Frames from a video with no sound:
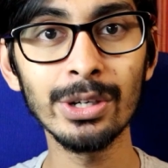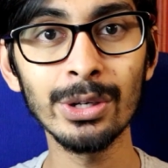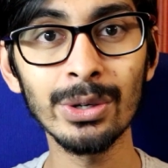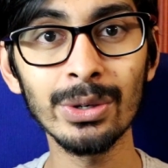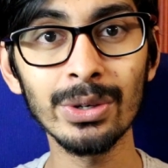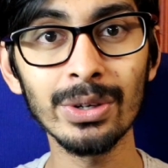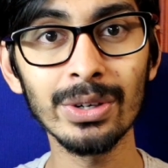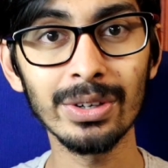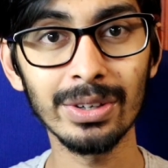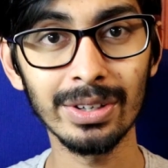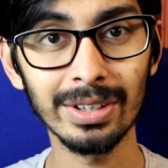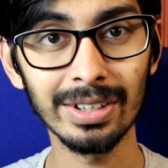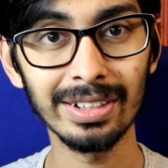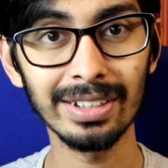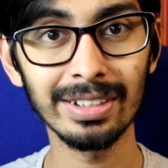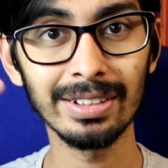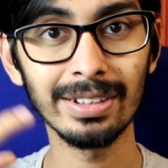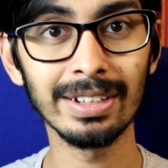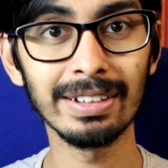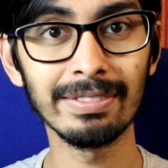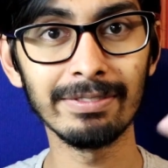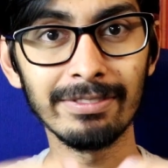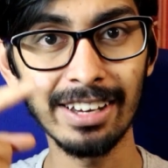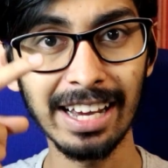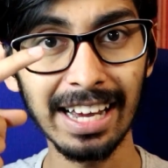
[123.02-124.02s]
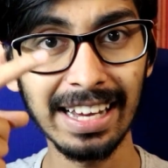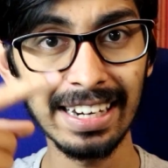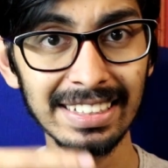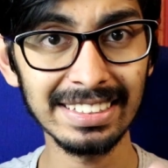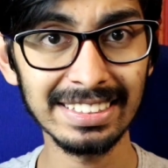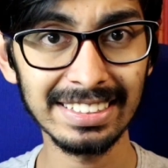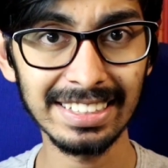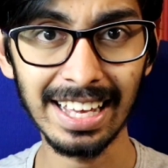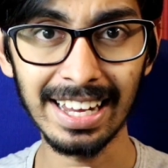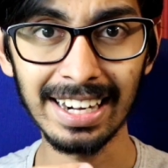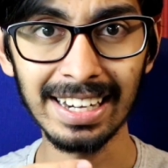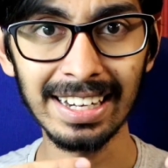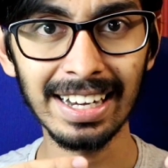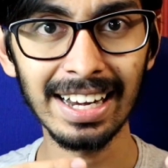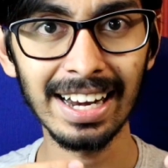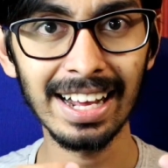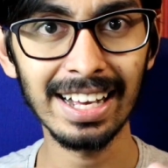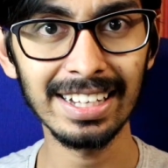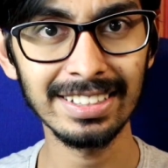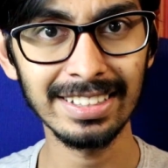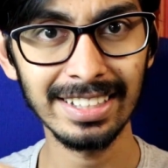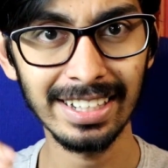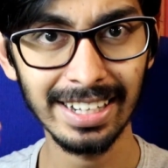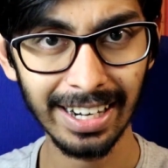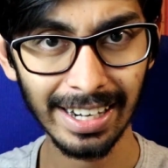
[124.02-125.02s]
to wear a
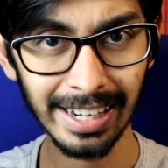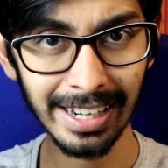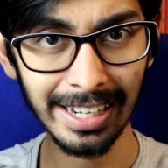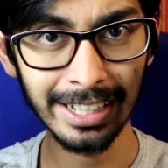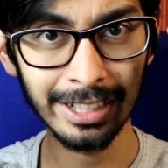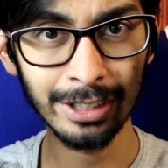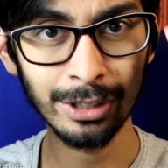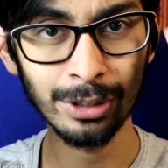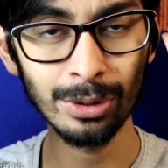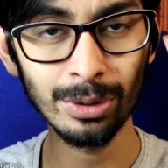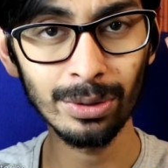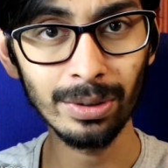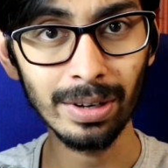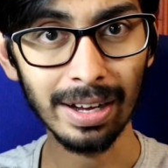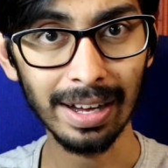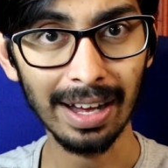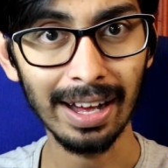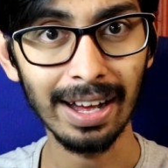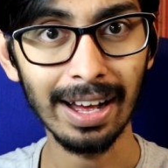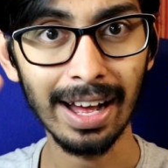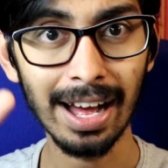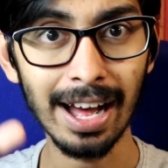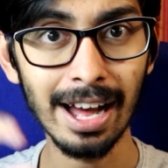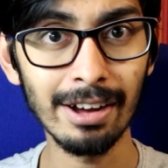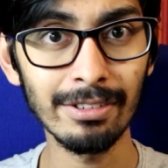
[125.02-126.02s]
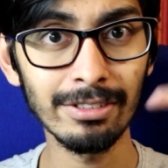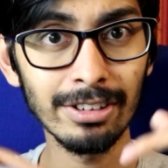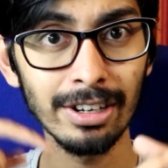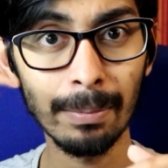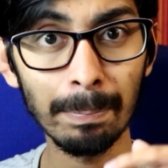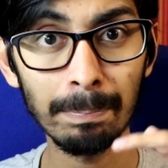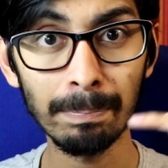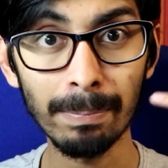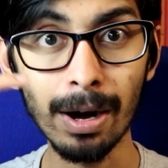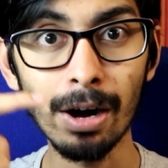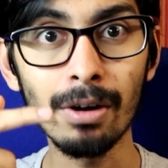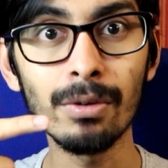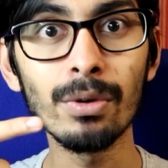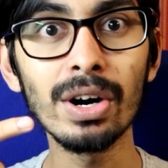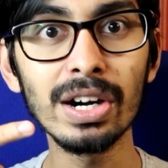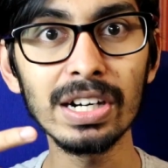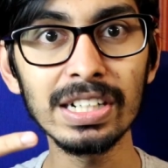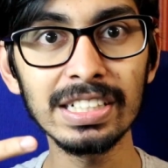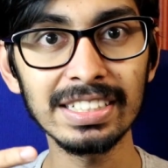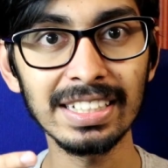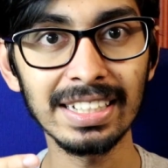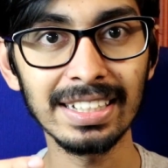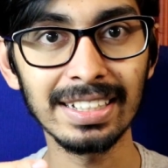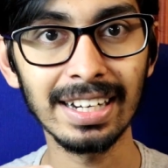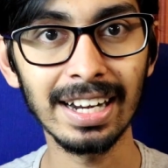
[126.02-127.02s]
sunglass, then I need to have a
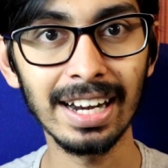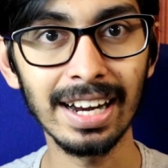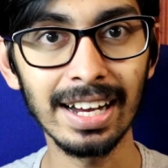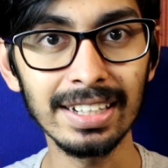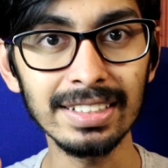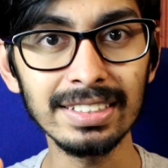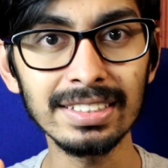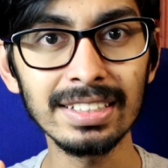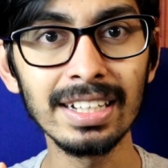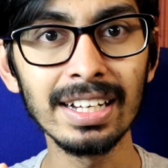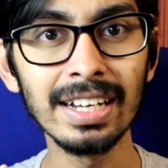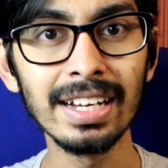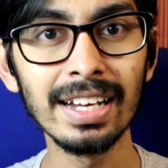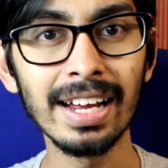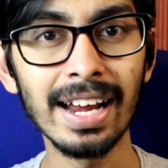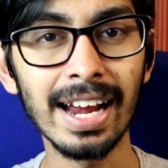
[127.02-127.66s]
powered sunglass,